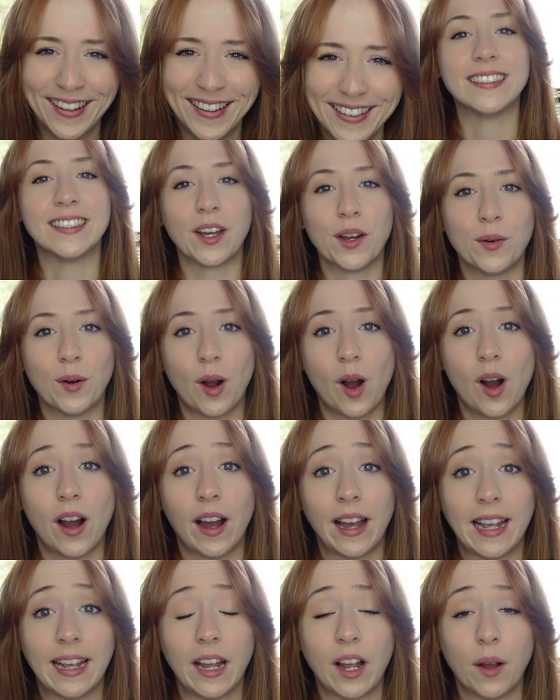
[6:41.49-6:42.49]
So
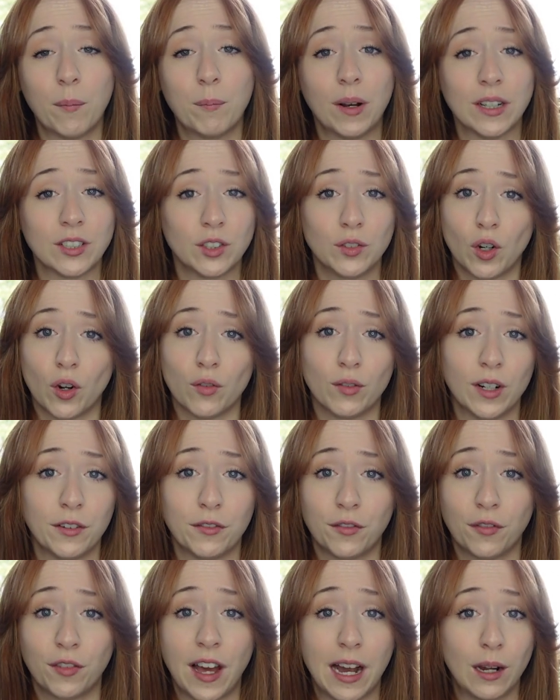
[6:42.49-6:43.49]
I must have got rid
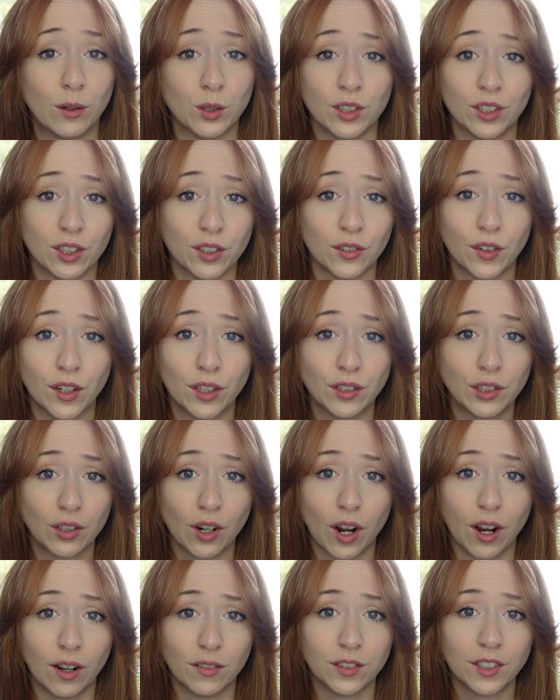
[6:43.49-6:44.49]
of thousands of
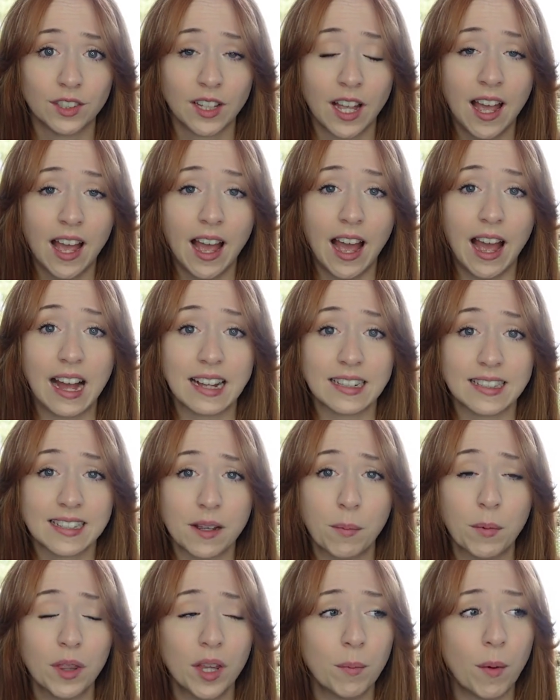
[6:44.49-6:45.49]
photographs, and
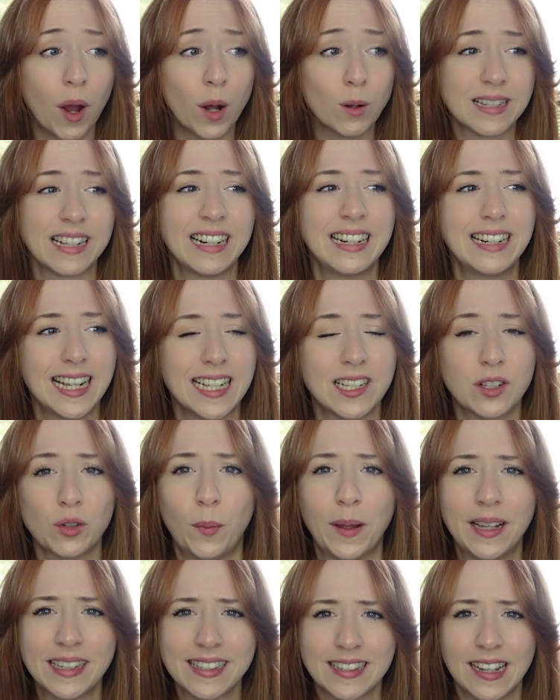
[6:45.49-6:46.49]
some of them I was a little
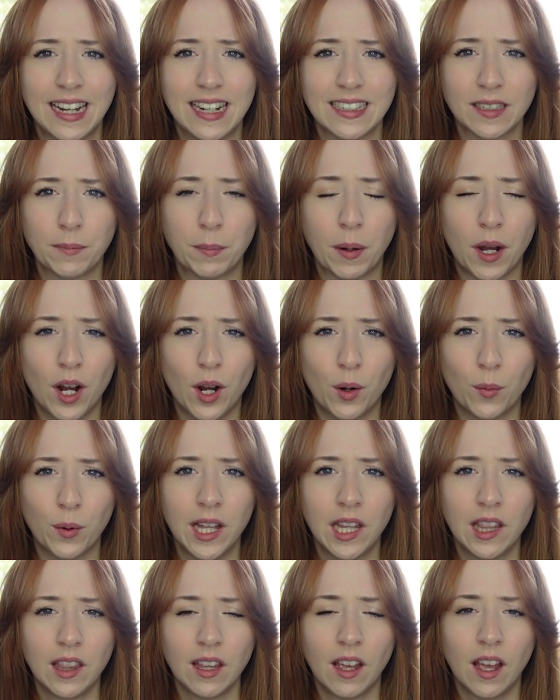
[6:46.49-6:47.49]
bit sad to part
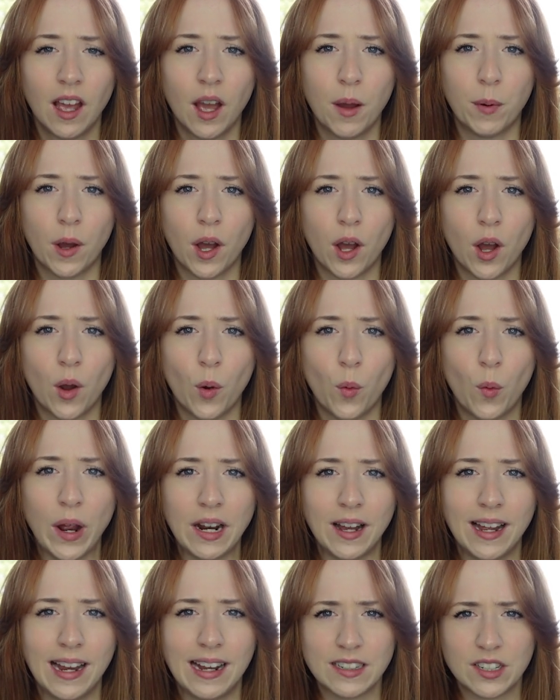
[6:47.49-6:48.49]
with, but
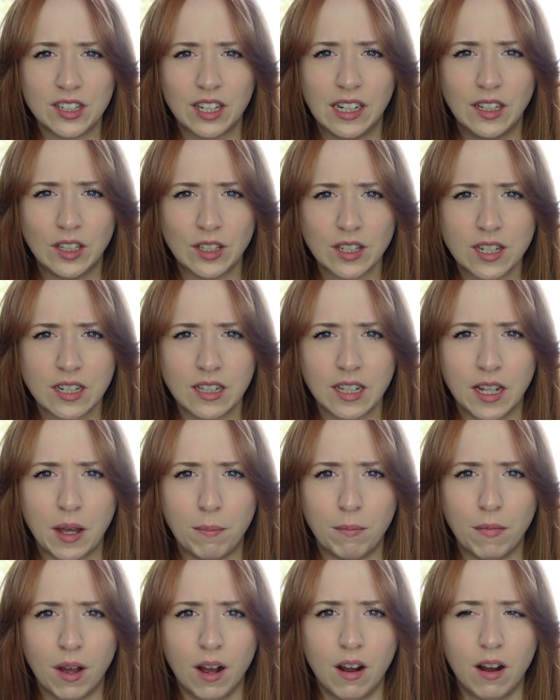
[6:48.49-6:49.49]
when I actually looked at
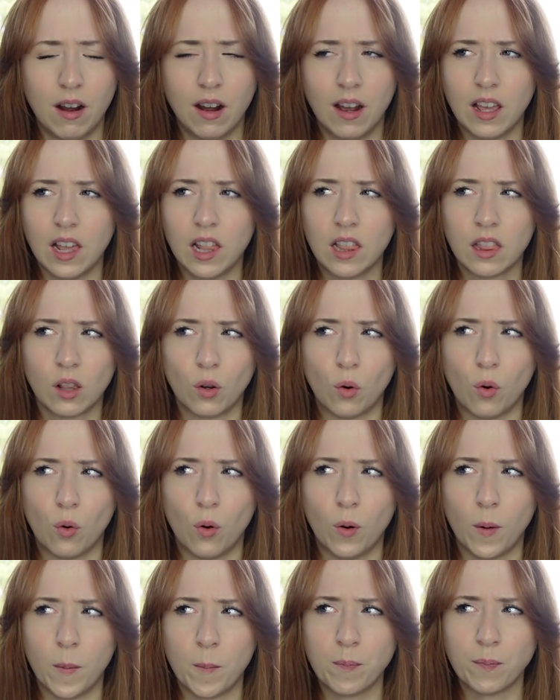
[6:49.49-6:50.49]
them, I
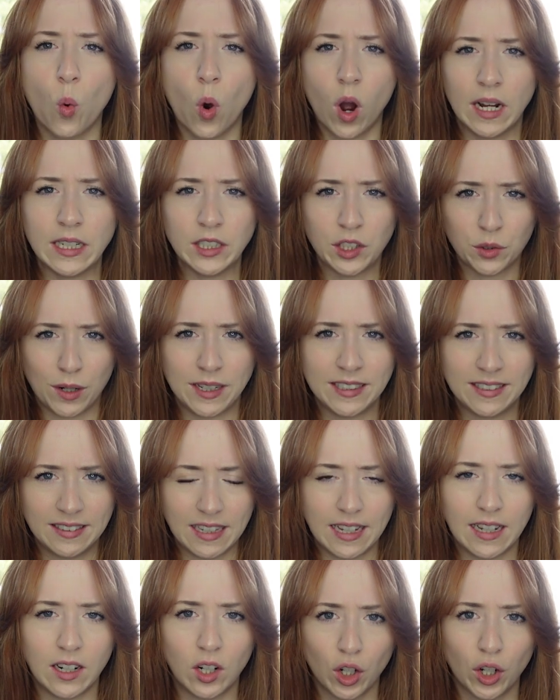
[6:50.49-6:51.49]
thought, why do I
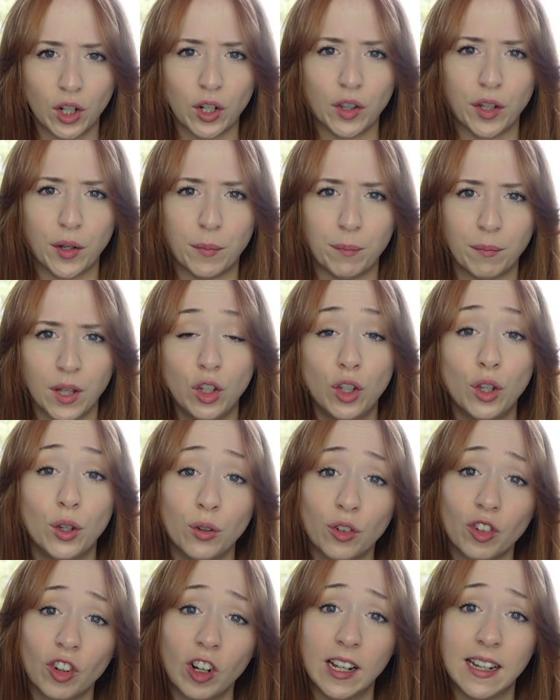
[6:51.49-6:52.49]
sit and look at them?
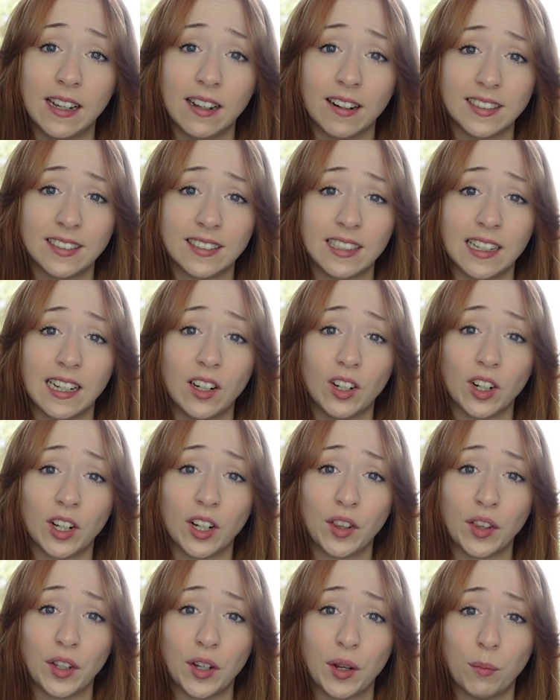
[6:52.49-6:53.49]
Usually I sit and look
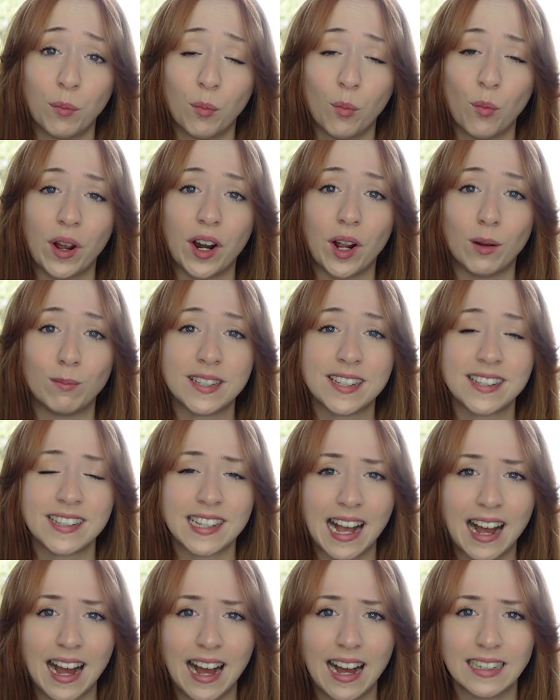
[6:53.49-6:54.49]
at them when I'm
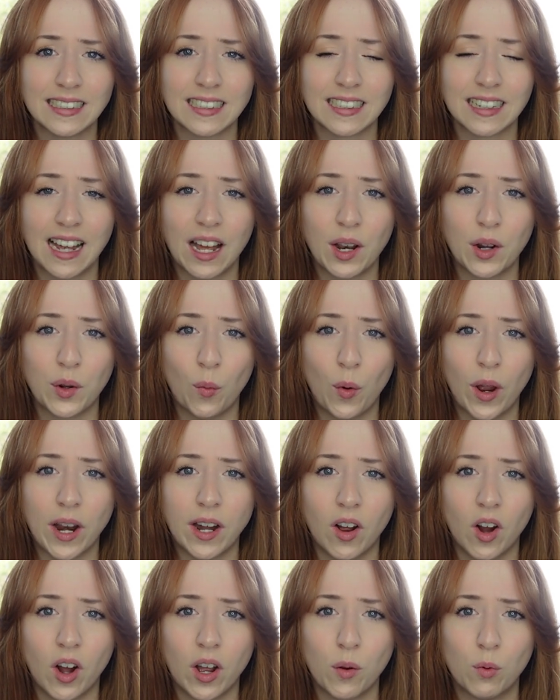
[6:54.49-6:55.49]
sad and
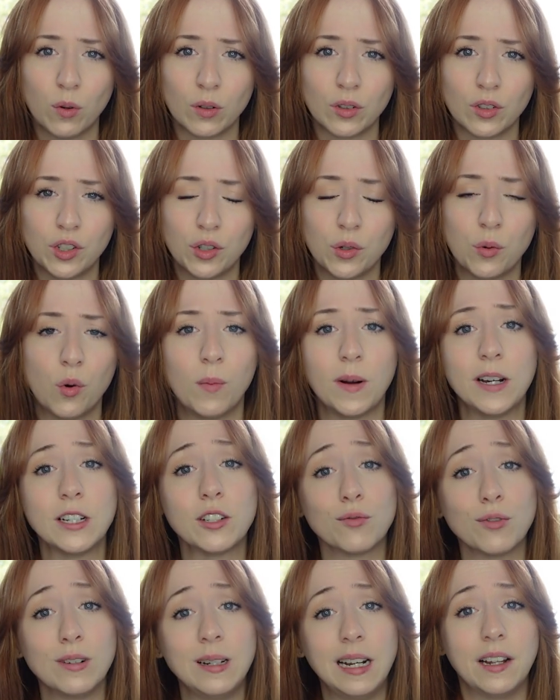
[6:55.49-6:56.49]
when I want to
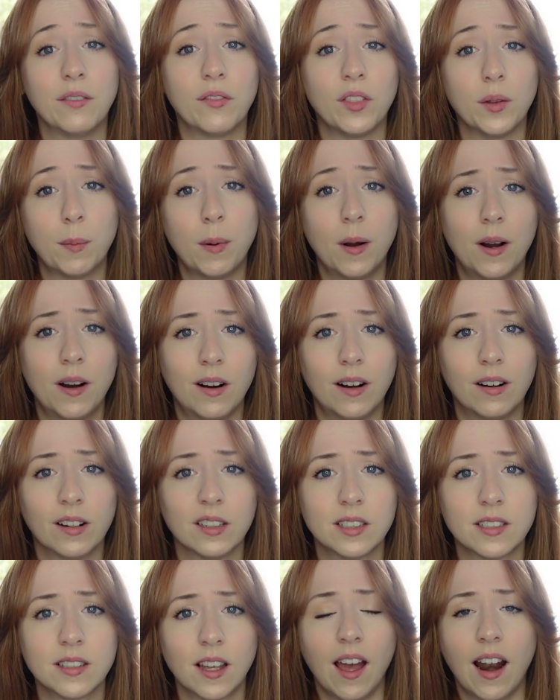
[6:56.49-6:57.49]
almost relive the
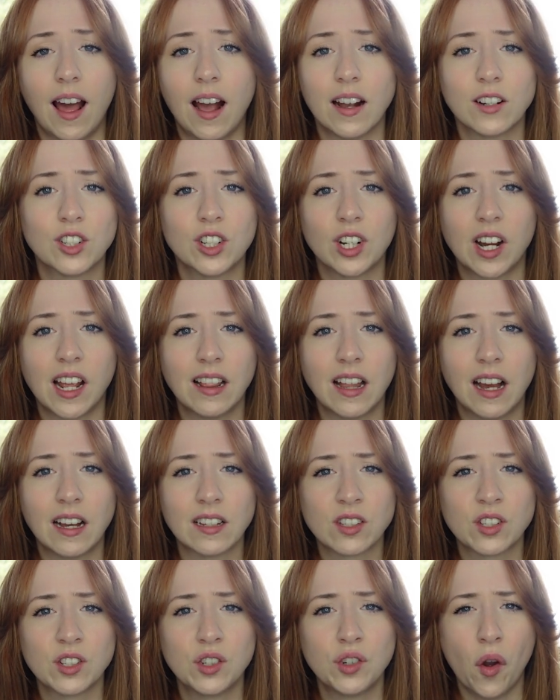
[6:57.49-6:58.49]
past, and actually
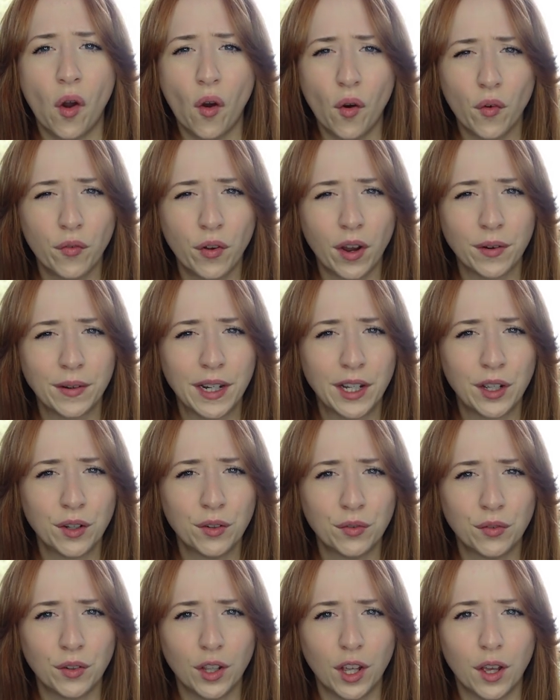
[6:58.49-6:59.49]
that's not very
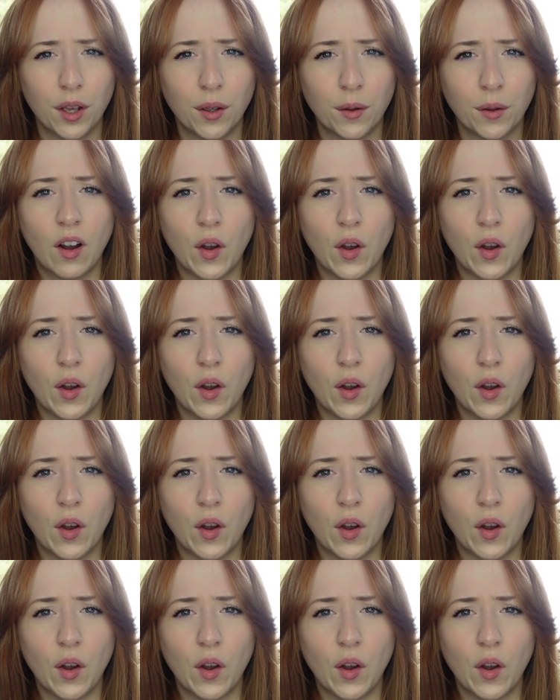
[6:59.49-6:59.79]
good for you.